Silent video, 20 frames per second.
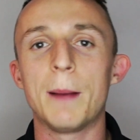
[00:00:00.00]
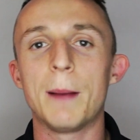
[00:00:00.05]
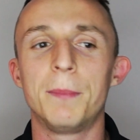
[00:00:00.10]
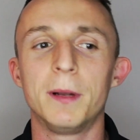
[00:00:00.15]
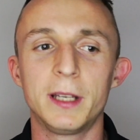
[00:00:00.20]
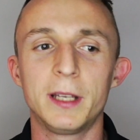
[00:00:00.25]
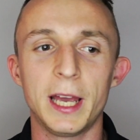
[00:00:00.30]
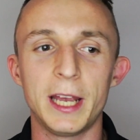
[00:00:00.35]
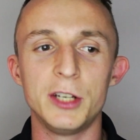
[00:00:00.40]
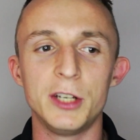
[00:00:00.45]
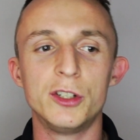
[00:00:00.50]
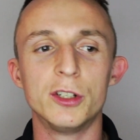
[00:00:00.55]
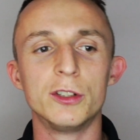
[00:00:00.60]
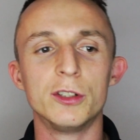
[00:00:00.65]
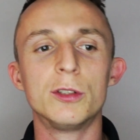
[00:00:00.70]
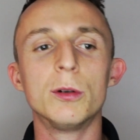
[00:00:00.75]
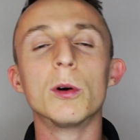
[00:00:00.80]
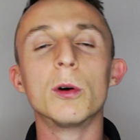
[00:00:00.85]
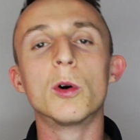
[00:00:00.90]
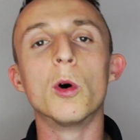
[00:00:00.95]
application
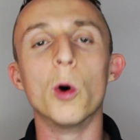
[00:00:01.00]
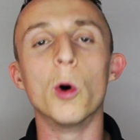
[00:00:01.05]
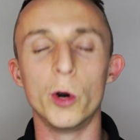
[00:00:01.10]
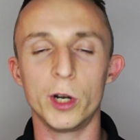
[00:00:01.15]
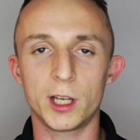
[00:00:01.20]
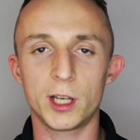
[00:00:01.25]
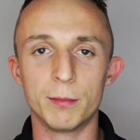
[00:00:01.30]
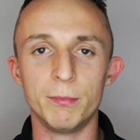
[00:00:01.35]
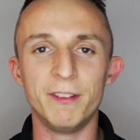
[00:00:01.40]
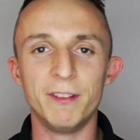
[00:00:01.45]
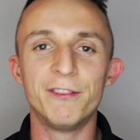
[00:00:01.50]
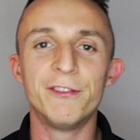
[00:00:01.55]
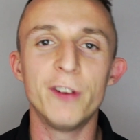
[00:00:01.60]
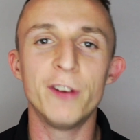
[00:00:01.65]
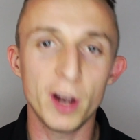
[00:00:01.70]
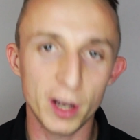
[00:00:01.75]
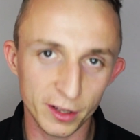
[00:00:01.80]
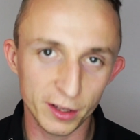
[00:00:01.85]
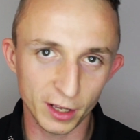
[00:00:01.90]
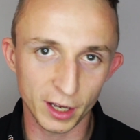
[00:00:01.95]
to a corner can be
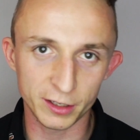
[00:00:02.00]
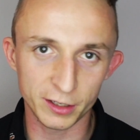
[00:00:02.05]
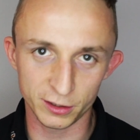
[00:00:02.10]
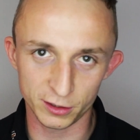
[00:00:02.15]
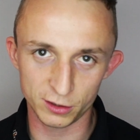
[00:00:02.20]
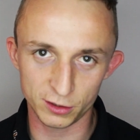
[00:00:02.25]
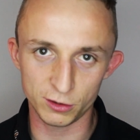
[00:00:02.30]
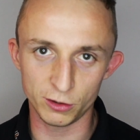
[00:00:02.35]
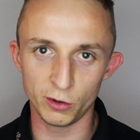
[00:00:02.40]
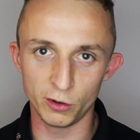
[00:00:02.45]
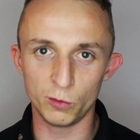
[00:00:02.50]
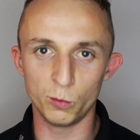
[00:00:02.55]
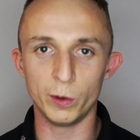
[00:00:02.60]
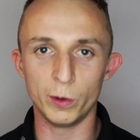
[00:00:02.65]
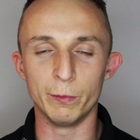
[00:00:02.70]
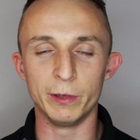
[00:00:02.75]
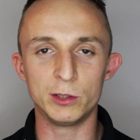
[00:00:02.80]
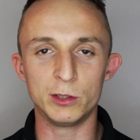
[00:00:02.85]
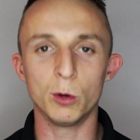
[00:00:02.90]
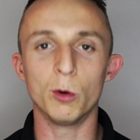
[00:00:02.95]
further understood
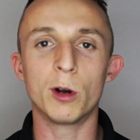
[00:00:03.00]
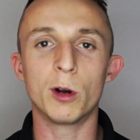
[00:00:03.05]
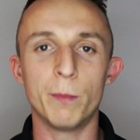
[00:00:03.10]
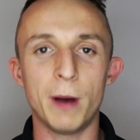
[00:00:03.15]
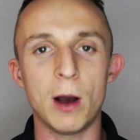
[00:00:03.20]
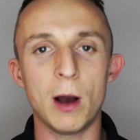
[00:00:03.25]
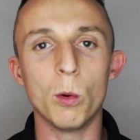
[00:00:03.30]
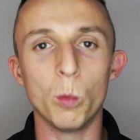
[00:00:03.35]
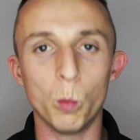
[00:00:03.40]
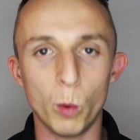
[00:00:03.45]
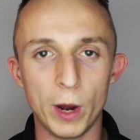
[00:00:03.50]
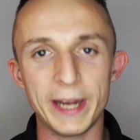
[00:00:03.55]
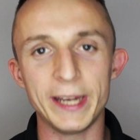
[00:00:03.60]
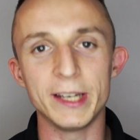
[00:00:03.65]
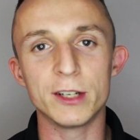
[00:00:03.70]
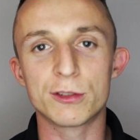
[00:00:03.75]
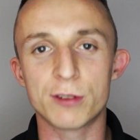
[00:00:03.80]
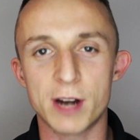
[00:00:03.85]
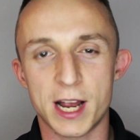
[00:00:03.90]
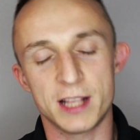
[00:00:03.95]
when we talk about
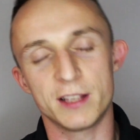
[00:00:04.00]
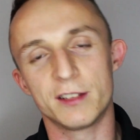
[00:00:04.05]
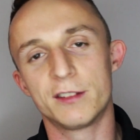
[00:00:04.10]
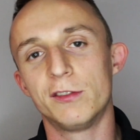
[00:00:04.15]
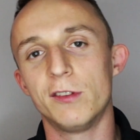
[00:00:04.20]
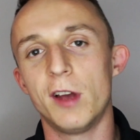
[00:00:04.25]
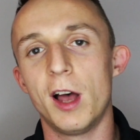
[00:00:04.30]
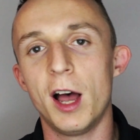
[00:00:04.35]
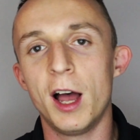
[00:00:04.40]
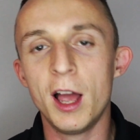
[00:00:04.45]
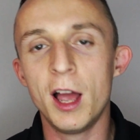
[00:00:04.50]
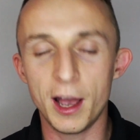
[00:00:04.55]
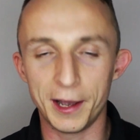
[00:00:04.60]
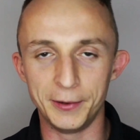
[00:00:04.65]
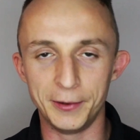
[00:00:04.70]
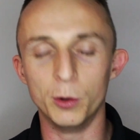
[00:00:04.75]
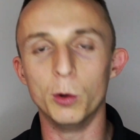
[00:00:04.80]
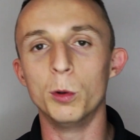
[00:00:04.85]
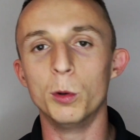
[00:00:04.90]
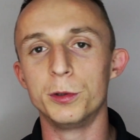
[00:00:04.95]
weight transfer
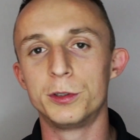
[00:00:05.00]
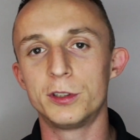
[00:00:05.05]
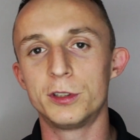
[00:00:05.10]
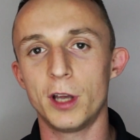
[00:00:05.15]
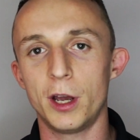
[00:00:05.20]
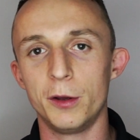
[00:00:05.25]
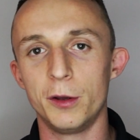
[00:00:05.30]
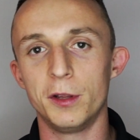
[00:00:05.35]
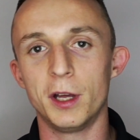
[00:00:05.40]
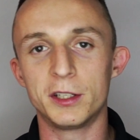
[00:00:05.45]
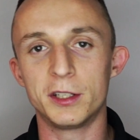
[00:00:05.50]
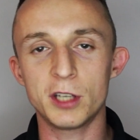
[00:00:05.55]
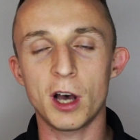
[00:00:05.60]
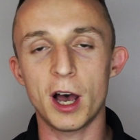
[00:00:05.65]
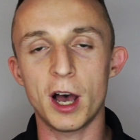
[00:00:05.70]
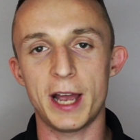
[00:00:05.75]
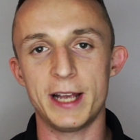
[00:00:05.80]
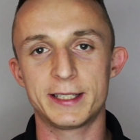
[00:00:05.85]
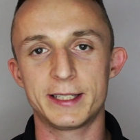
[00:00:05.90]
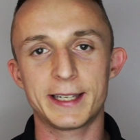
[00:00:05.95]
and also a
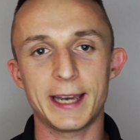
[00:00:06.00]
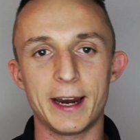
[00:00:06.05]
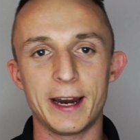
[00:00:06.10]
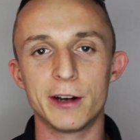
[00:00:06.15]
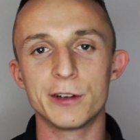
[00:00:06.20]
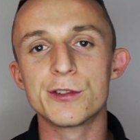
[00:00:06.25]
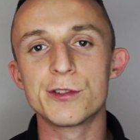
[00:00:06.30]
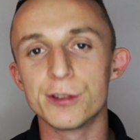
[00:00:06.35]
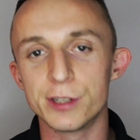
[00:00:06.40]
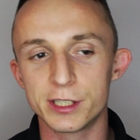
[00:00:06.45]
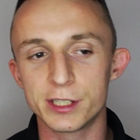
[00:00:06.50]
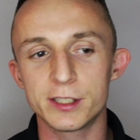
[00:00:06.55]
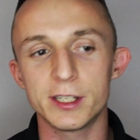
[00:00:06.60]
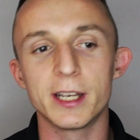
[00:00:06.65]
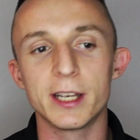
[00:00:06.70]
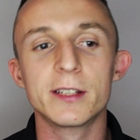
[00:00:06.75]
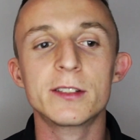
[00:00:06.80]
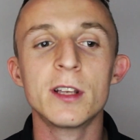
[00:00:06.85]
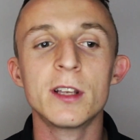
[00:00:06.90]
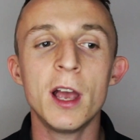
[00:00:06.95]
tyre's
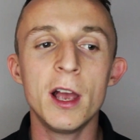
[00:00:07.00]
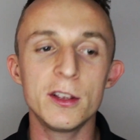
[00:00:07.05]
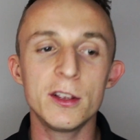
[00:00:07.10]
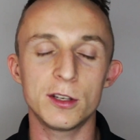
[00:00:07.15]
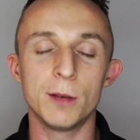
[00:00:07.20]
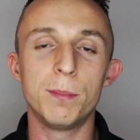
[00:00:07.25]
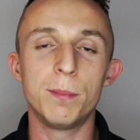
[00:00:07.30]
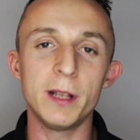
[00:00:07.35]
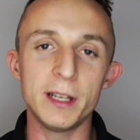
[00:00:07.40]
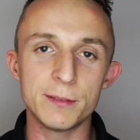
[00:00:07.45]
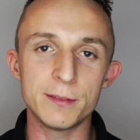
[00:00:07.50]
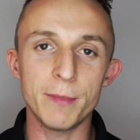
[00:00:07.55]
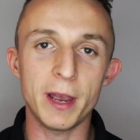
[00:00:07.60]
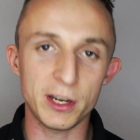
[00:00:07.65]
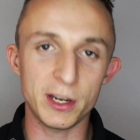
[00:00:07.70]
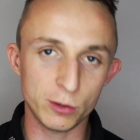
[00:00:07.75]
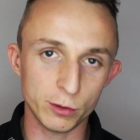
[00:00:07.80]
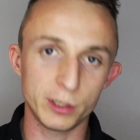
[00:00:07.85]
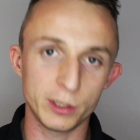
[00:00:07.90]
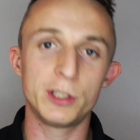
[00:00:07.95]
characteristics. So please
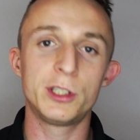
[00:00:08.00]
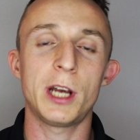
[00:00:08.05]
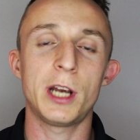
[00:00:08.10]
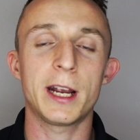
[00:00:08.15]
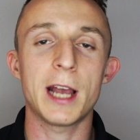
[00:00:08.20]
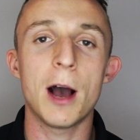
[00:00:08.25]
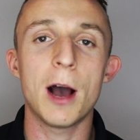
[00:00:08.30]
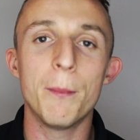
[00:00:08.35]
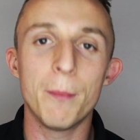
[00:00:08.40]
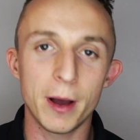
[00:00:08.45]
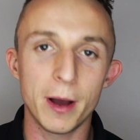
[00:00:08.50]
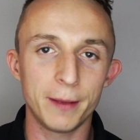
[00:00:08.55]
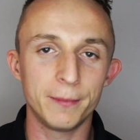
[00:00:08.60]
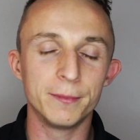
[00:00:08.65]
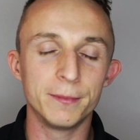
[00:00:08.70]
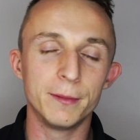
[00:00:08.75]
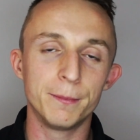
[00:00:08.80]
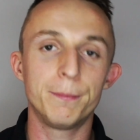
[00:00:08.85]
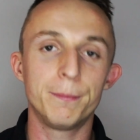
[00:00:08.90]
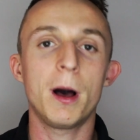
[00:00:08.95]
make sure you check out my
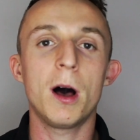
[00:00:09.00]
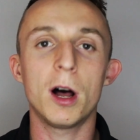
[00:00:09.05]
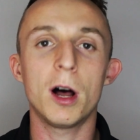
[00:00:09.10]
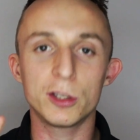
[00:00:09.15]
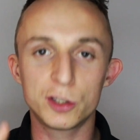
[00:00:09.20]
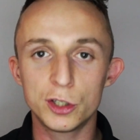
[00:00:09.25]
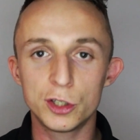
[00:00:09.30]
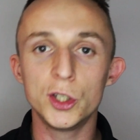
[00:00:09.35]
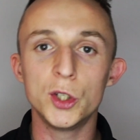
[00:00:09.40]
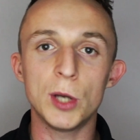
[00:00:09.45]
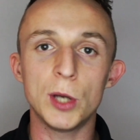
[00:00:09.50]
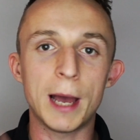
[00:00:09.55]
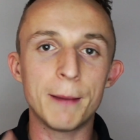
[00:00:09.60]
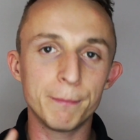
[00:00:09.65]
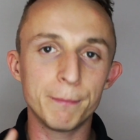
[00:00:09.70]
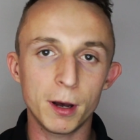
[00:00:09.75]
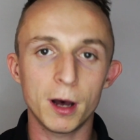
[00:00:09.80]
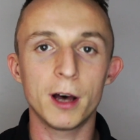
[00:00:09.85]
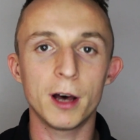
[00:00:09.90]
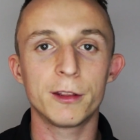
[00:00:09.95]
part 2
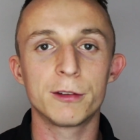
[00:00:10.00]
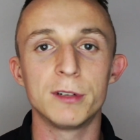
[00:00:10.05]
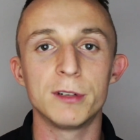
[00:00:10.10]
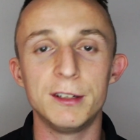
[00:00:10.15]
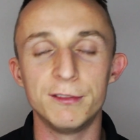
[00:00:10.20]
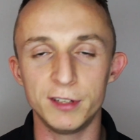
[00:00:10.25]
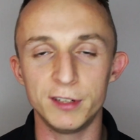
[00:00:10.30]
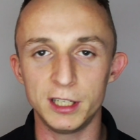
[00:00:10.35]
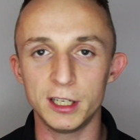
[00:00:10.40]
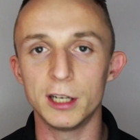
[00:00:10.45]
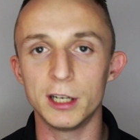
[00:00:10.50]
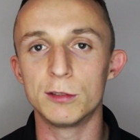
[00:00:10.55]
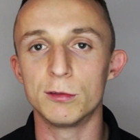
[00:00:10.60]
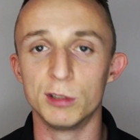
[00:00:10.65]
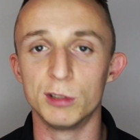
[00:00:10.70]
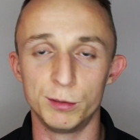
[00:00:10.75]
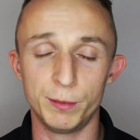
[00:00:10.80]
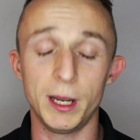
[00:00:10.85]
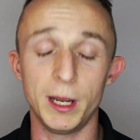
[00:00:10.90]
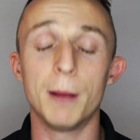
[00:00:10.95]
and part 3 videos,
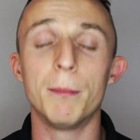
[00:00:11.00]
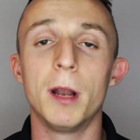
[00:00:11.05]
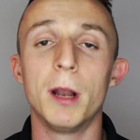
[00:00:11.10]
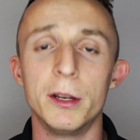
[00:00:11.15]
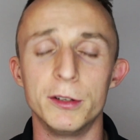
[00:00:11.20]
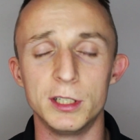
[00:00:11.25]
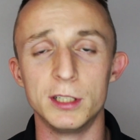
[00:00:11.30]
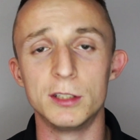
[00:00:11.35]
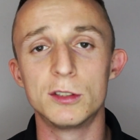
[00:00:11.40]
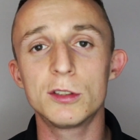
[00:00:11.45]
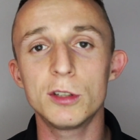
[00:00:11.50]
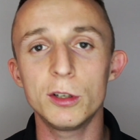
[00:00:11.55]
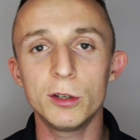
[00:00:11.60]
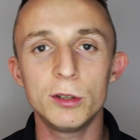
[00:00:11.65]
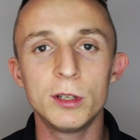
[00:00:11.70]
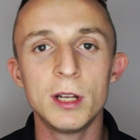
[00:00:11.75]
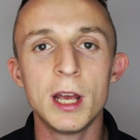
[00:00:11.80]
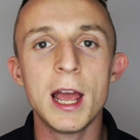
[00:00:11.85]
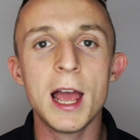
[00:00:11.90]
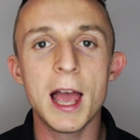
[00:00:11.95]
which will be uploaded
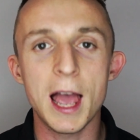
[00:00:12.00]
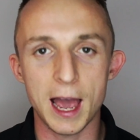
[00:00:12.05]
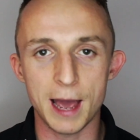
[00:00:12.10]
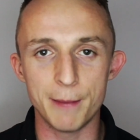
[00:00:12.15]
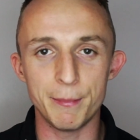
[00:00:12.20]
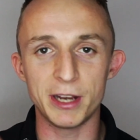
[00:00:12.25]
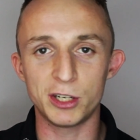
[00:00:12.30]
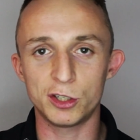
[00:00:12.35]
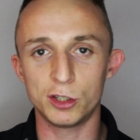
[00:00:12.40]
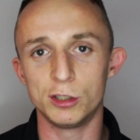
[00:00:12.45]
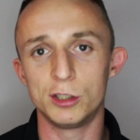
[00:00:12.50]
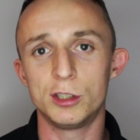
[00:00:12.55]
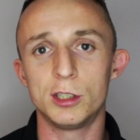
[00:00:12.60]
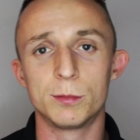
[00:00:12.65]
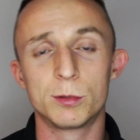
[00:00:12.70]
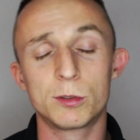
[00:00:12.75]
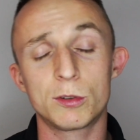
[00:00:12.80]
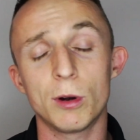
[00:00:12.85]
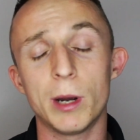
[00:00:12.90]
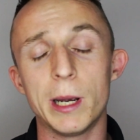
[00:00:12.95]
soon, and make sure you
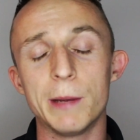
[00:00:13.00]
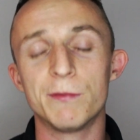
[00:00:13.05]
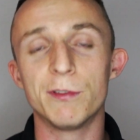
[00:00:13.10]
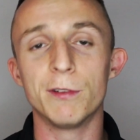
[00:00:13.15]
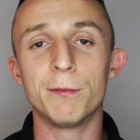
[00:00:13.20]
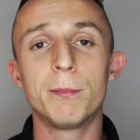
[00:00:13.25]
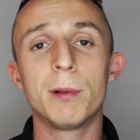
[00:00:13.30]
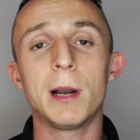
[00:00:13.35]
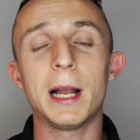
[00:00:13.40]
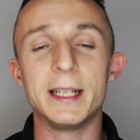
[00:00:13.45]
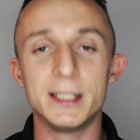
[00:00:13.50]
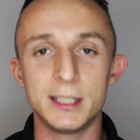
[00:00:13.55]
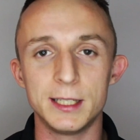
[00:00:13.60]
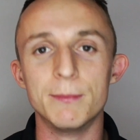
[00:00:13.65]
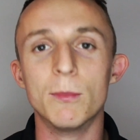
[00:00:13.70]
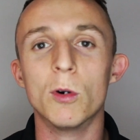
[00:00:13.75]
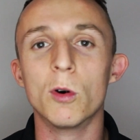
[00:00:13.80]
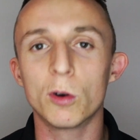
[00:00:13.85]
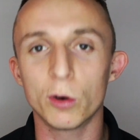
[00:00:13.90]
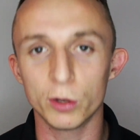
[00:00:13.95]
subscribe for plenty
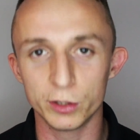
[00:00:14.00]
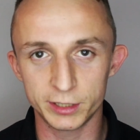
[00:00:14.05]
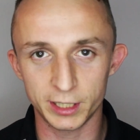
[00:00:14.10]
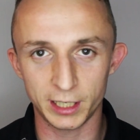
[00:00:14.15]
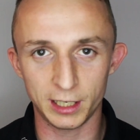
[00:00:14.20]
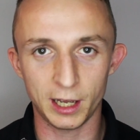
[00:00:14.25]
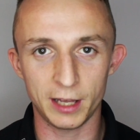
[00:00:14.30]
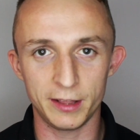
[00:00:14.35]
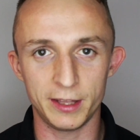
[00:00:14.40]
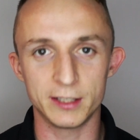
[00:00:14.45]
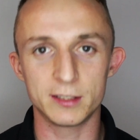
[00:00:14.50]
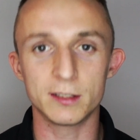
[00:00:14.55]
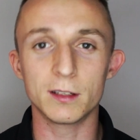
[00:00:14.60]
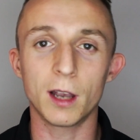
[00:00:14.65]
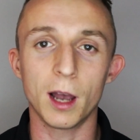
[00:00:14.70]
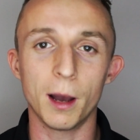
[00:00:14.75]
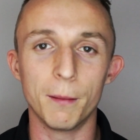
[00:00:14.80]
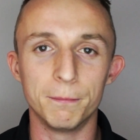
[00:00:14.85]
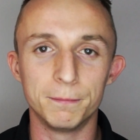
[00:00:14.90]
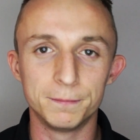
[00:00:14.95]
more content like this to
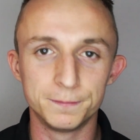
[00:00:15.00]
come.